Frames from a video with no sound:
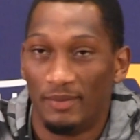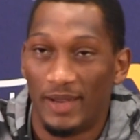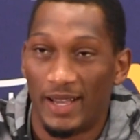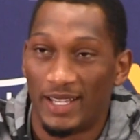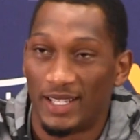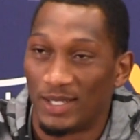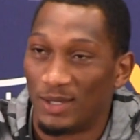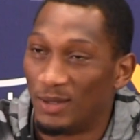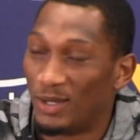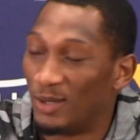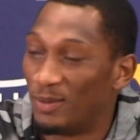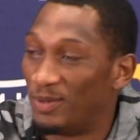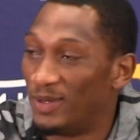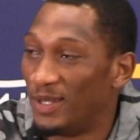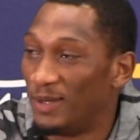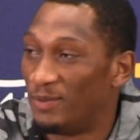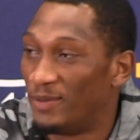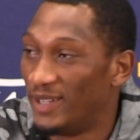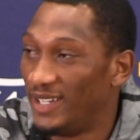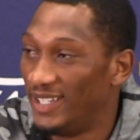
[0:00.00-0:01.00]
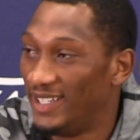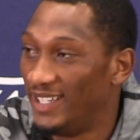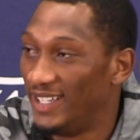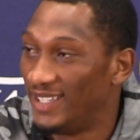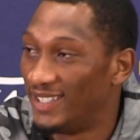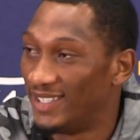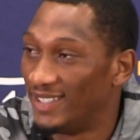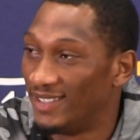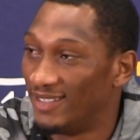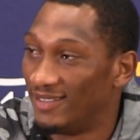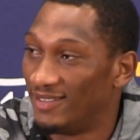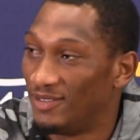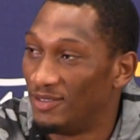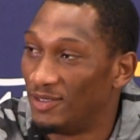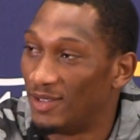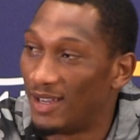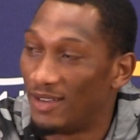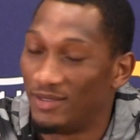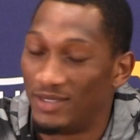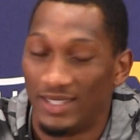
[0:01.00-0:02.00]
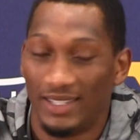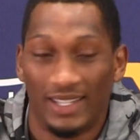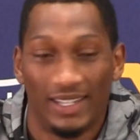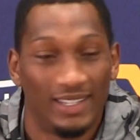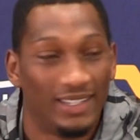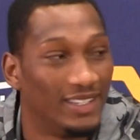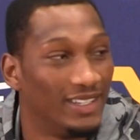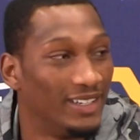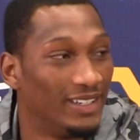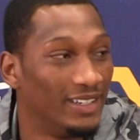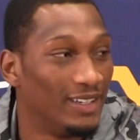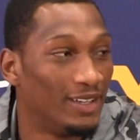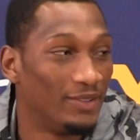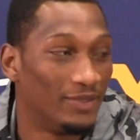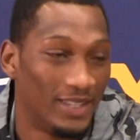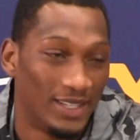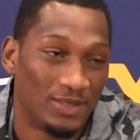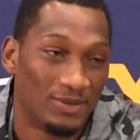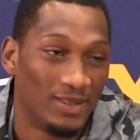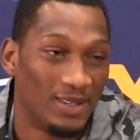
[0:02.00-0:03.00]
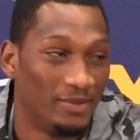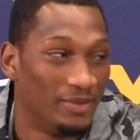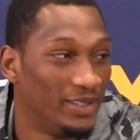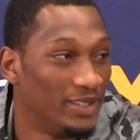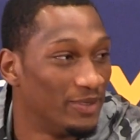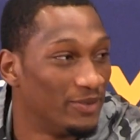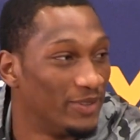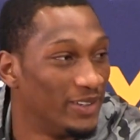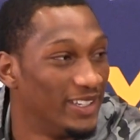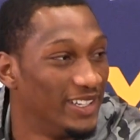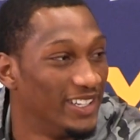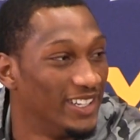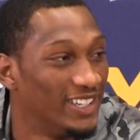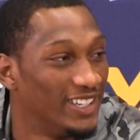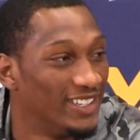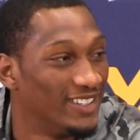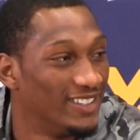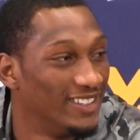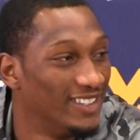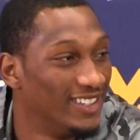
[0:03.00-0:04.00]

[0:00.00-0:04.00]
Basketball played pretty decent. You know, obviously ain't good enough. That's why I'm here in front of y'all.